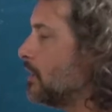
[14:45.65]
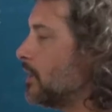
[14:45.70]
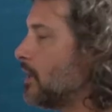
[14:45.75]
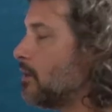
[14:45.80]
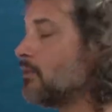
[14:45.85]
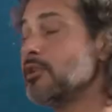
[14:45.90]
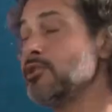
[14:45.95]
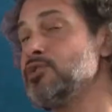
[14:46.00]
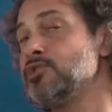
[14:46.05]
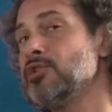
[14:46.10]
Now
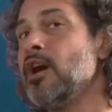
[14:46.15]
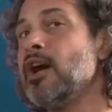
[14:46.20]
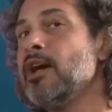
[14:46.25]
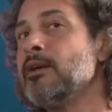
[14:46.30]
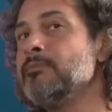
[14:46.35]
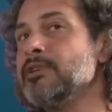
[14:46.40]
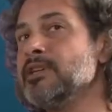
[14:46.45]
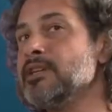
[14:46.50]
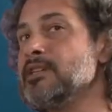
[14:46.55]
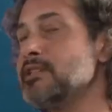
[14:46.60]
our
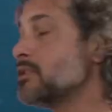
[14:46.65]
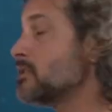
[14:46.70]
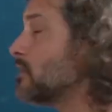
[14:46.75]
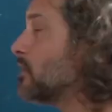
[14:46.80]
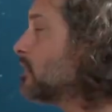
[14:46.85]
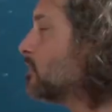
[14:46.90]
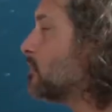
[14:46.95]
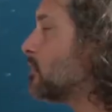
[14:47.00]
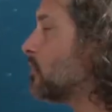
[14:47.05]
job is to